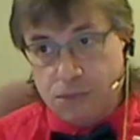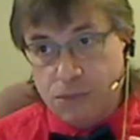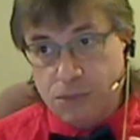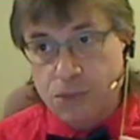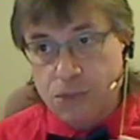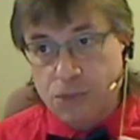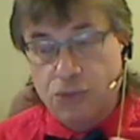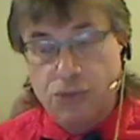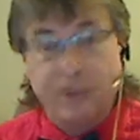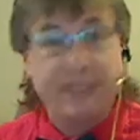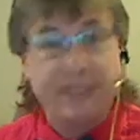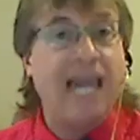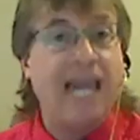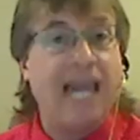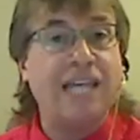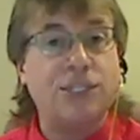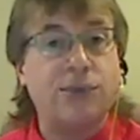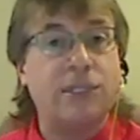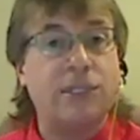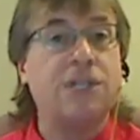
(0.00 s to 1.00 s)
to
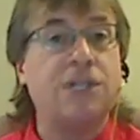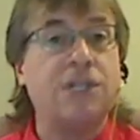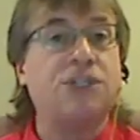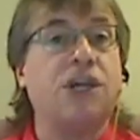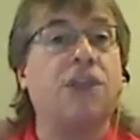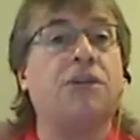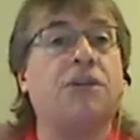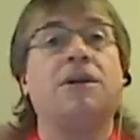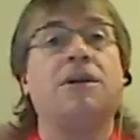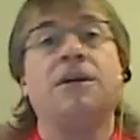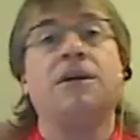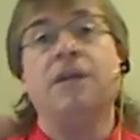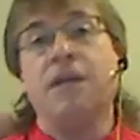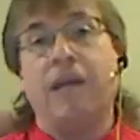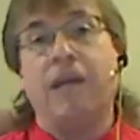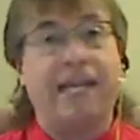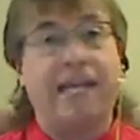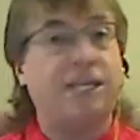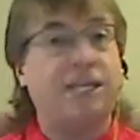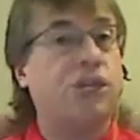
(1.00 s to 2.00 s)
engage with each other
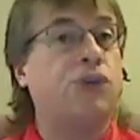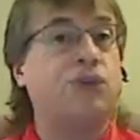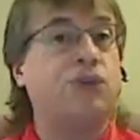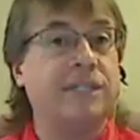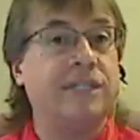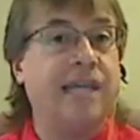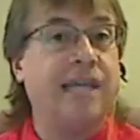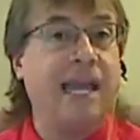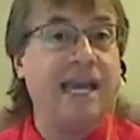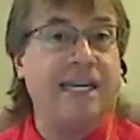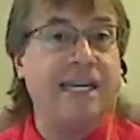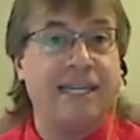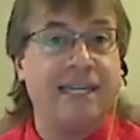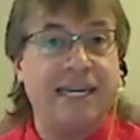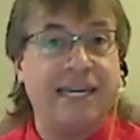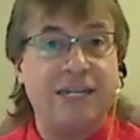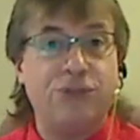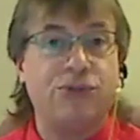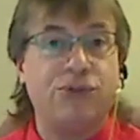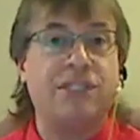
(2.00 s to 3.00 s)
and create
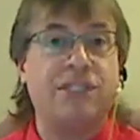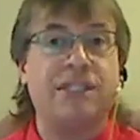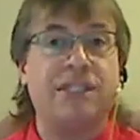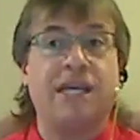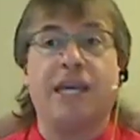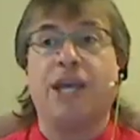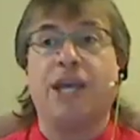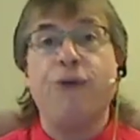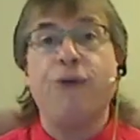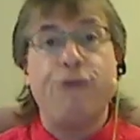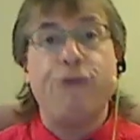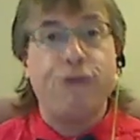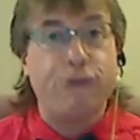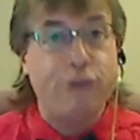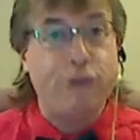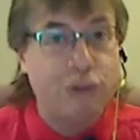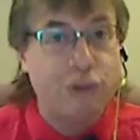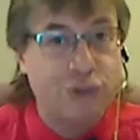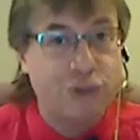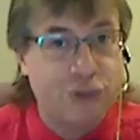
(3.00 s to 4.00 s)
interesting
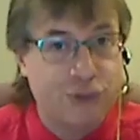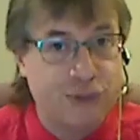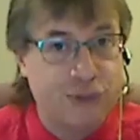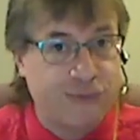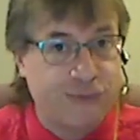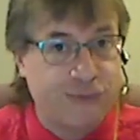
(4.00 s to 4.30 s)
futures for